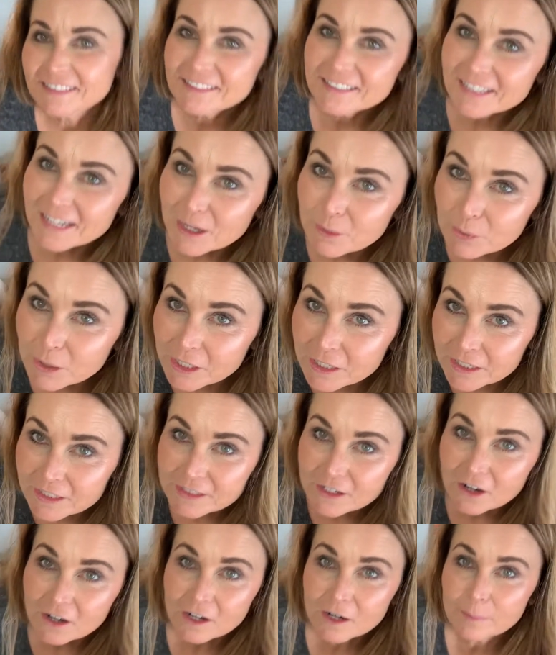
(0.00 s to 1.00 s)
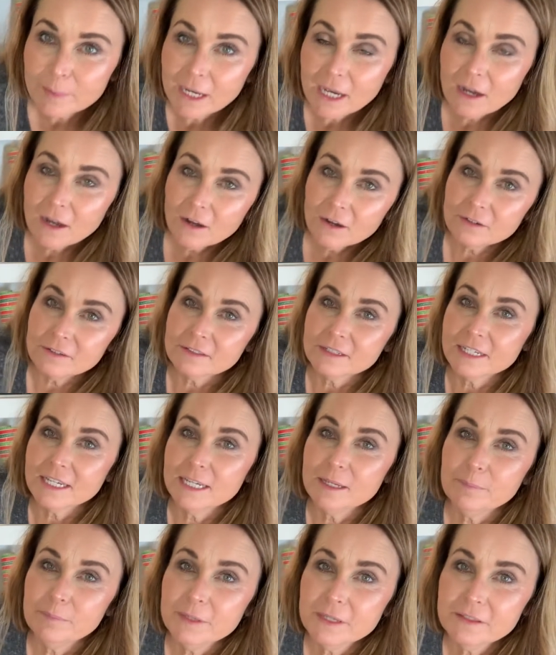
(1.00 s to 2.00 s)
Today we're going to talk about
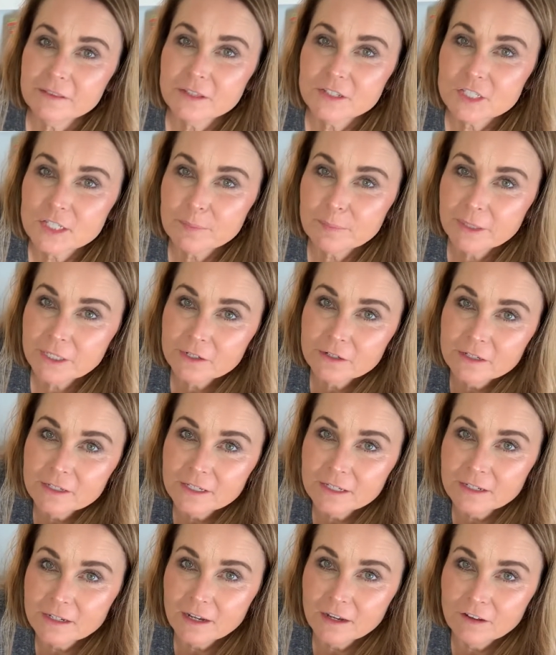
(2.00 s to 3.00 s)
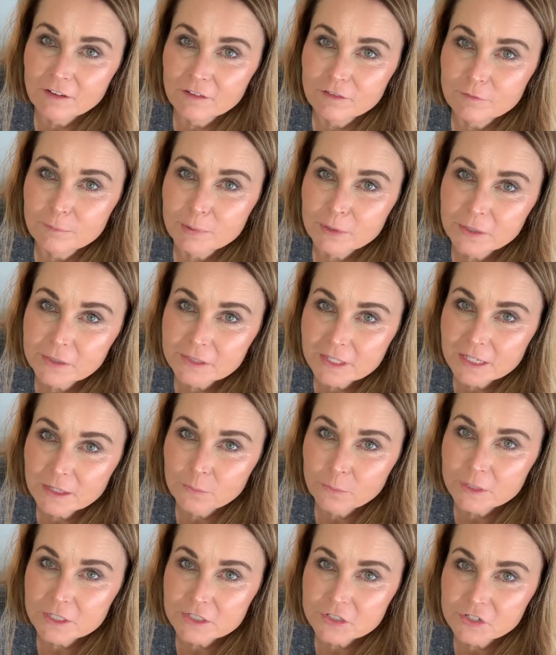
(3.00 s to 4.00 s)
keeping the spirit of birthday
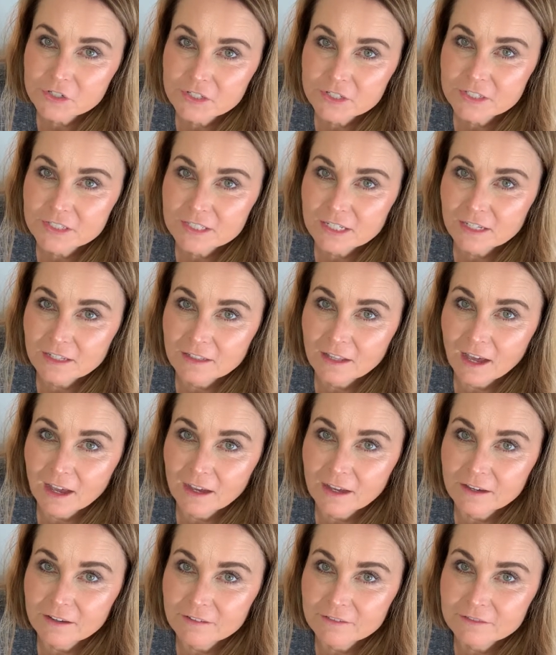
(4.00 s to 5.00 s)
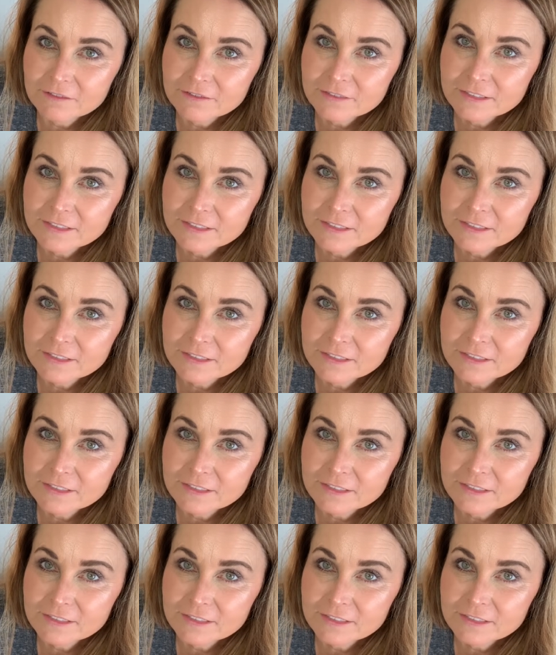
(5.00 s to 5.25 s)
wishes alive.